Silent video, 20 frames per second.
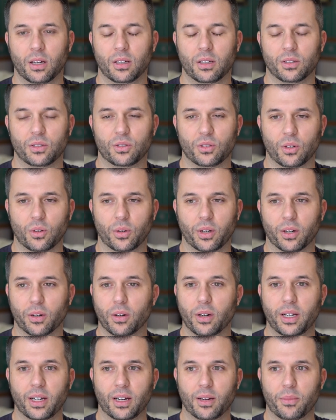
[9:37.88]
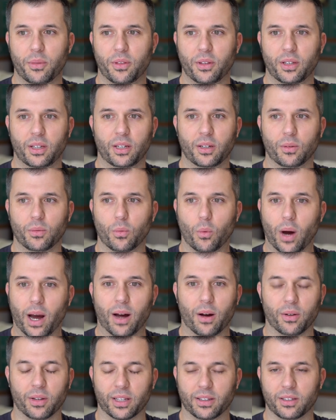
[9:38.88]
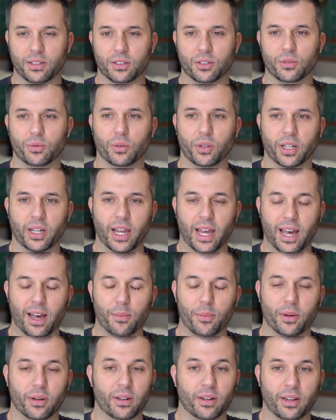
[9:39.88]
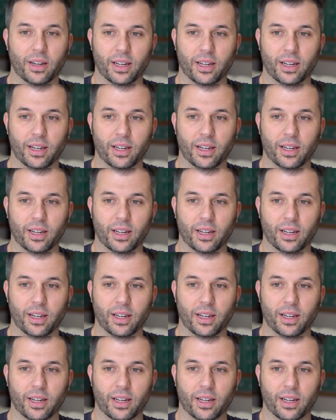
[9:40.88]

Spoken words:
So here I am thinking, wow, like this is really going to happen.